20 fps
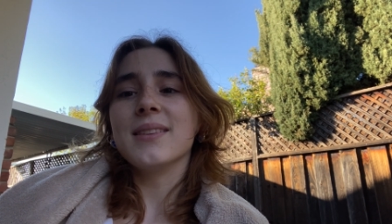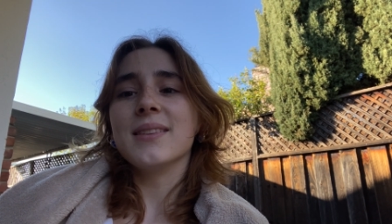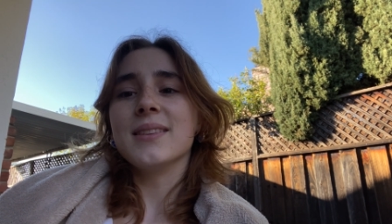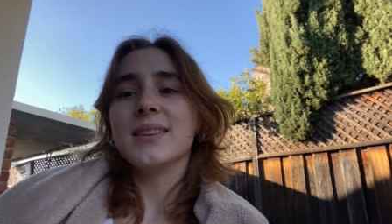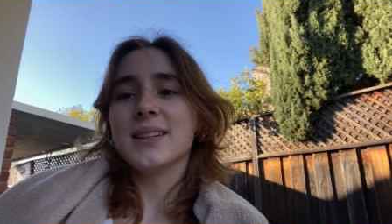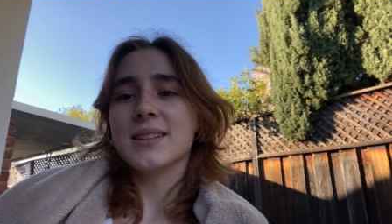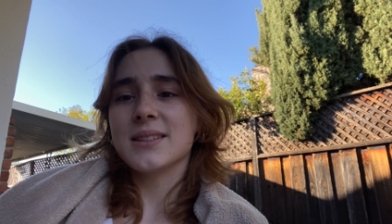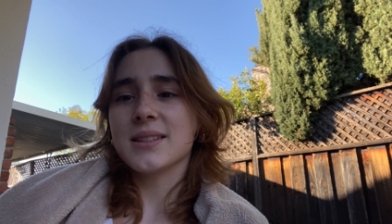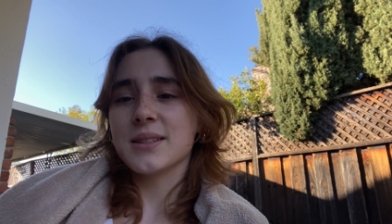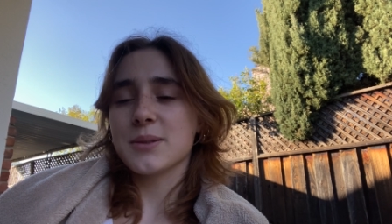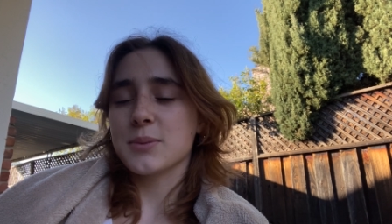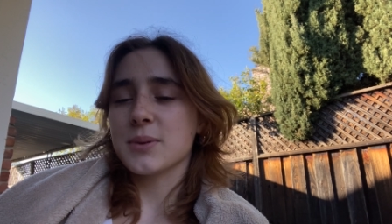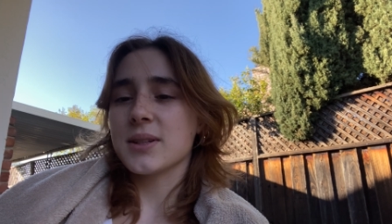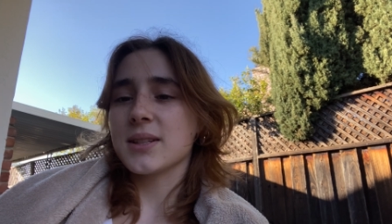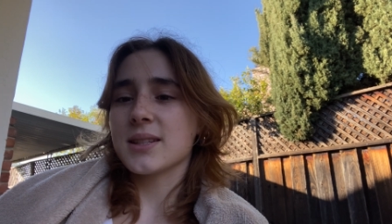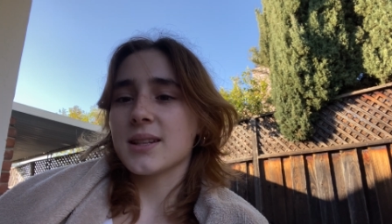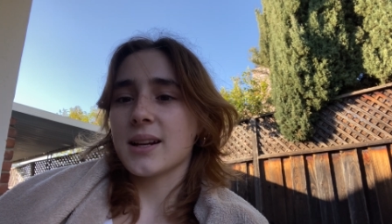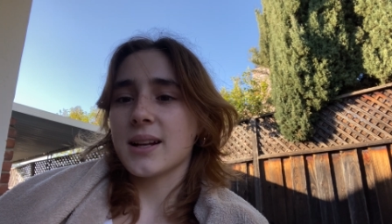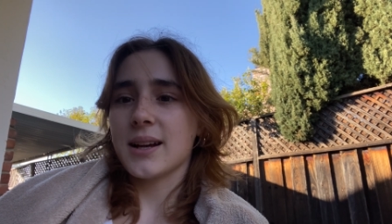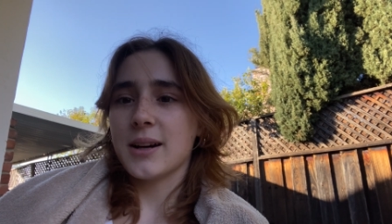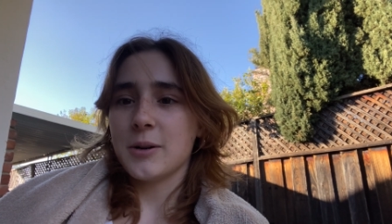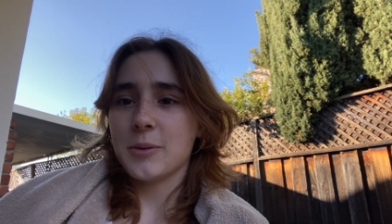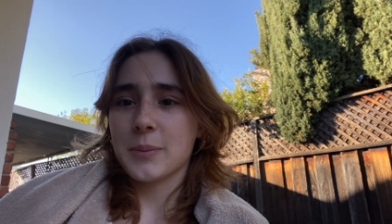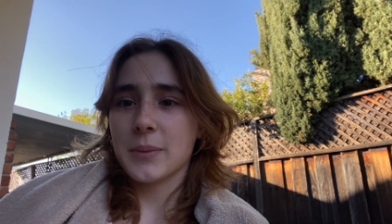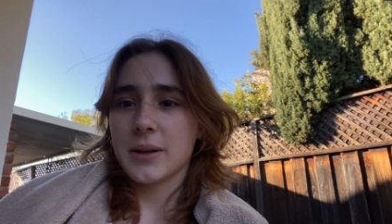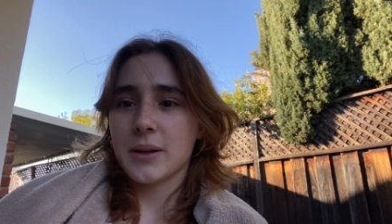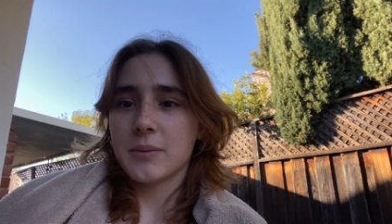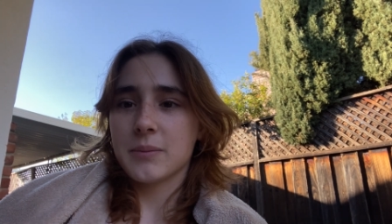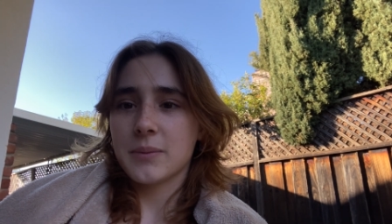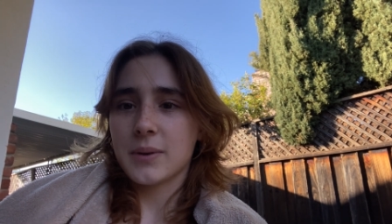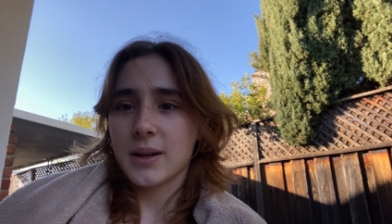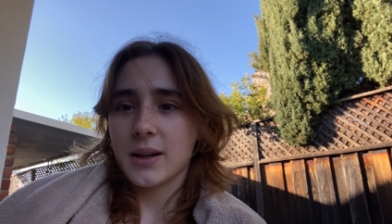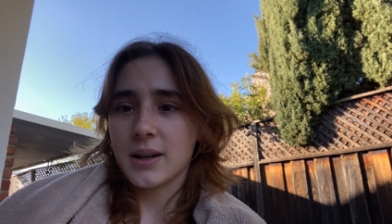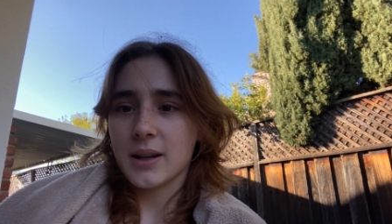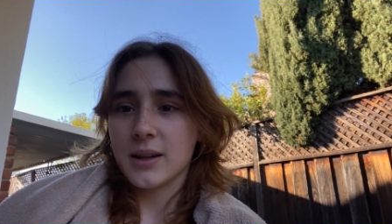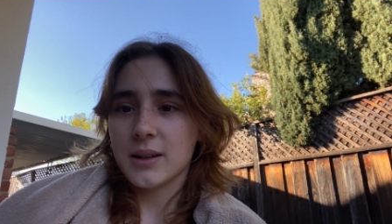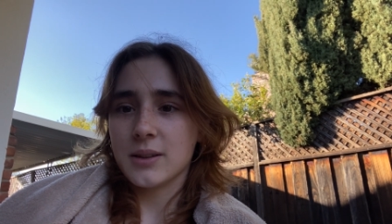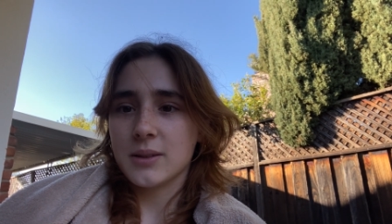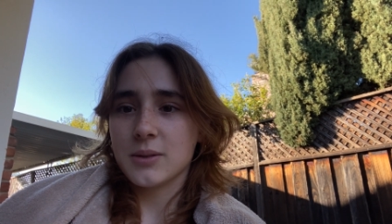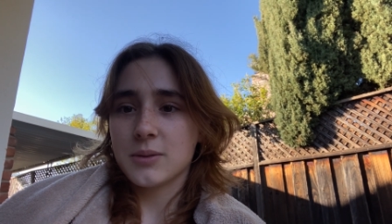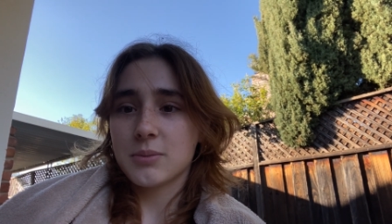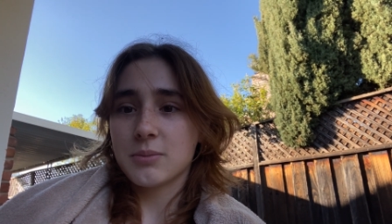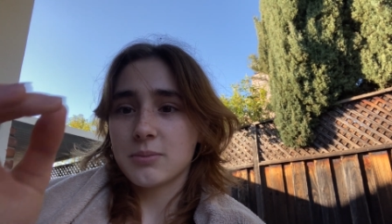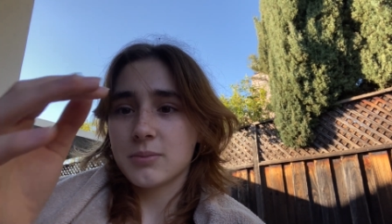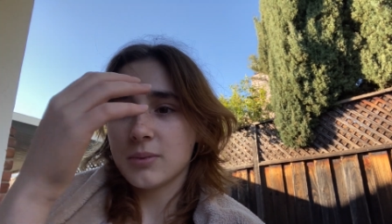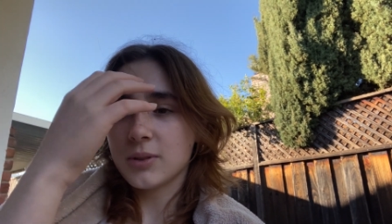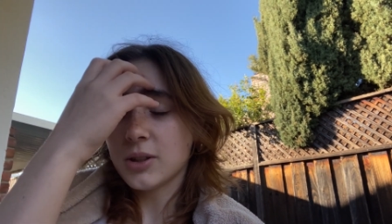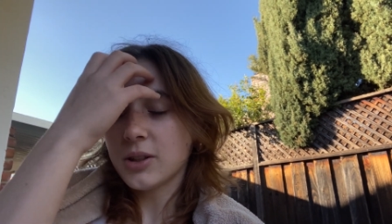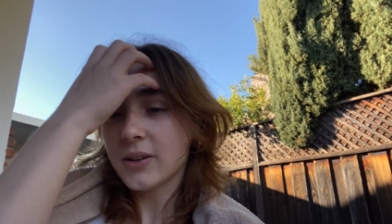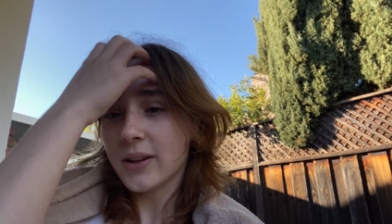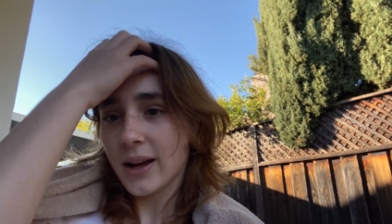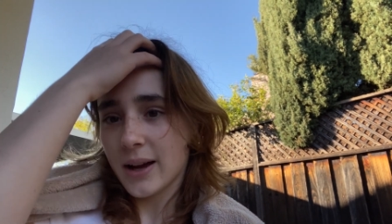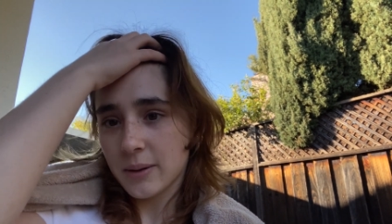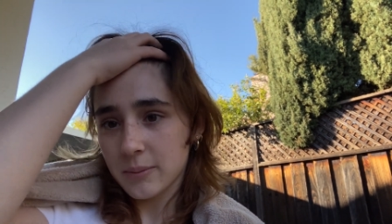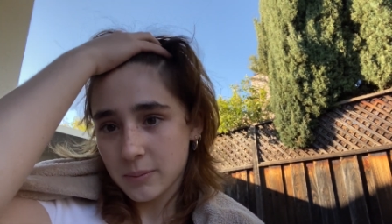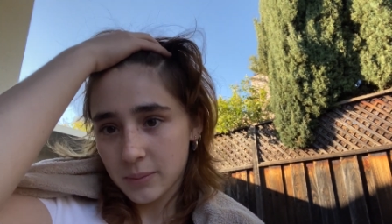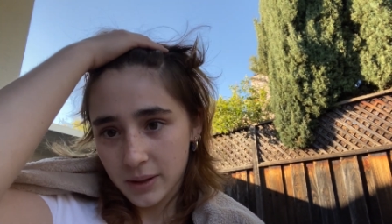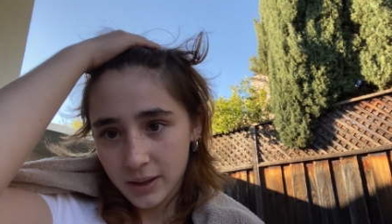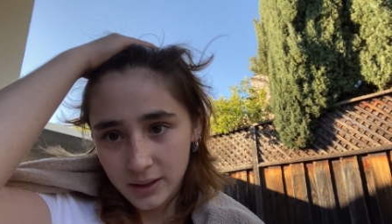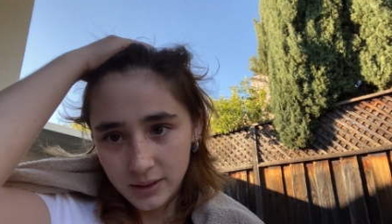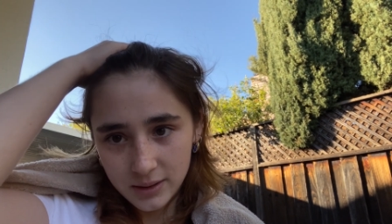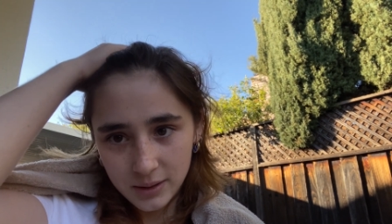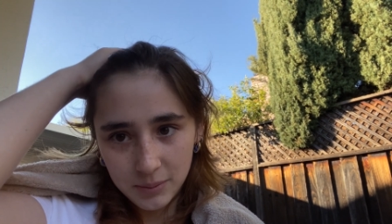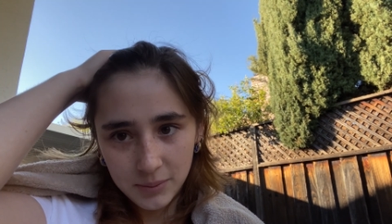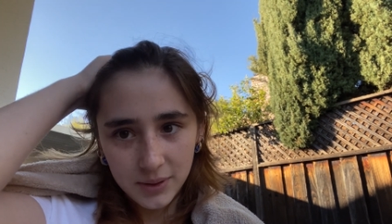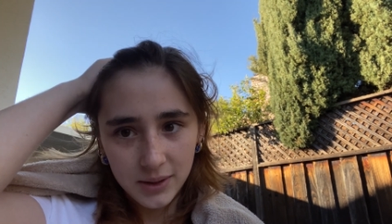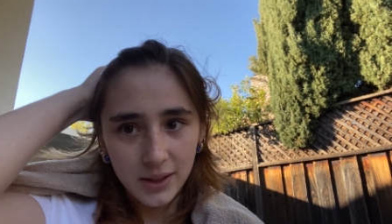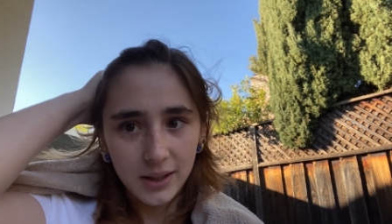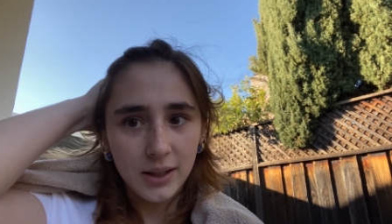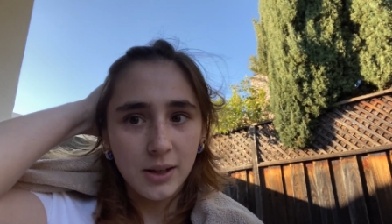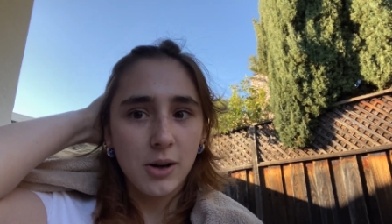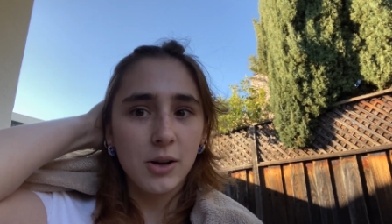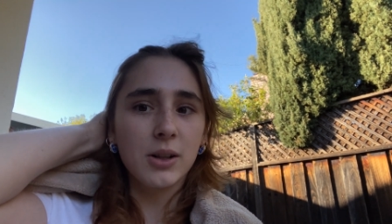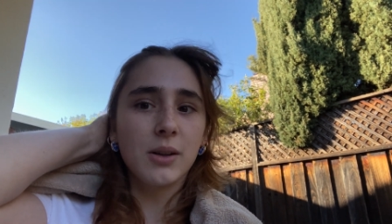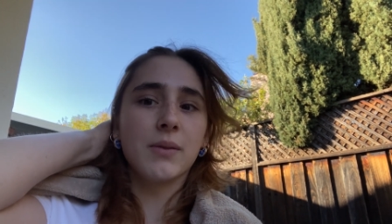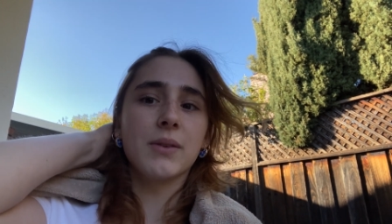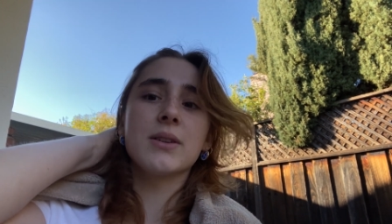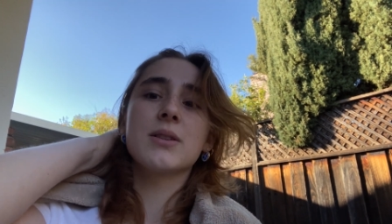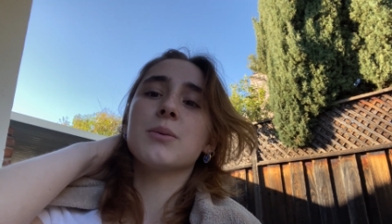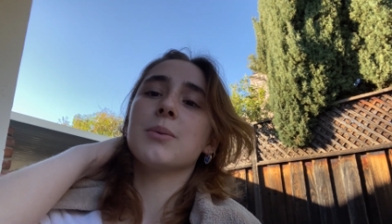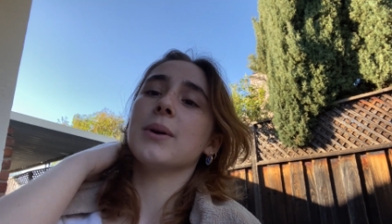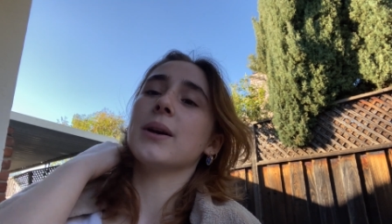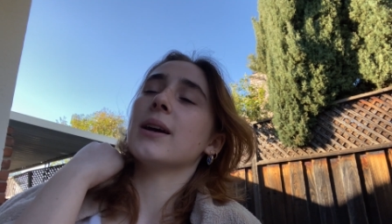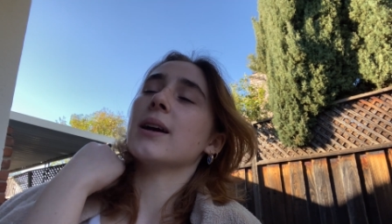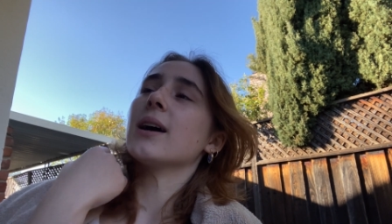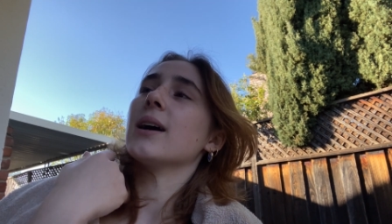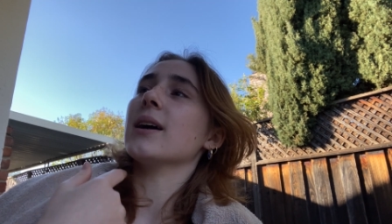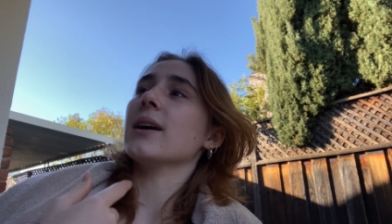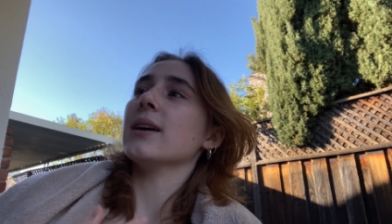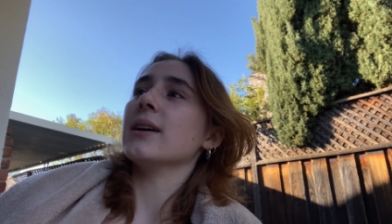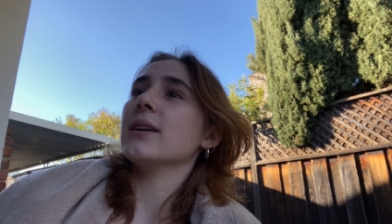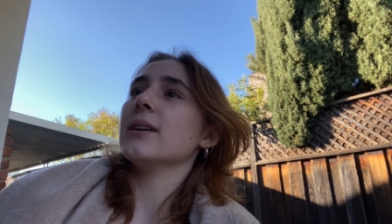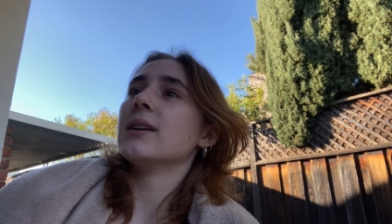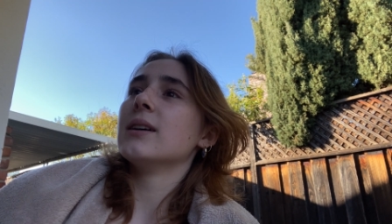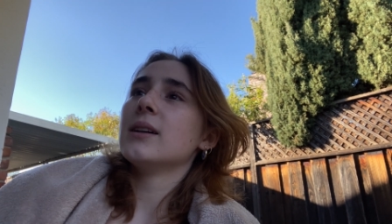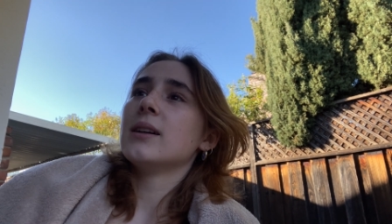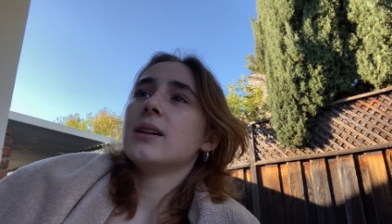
This is what is going to help me. And learn that, because I mean, like, all of this week I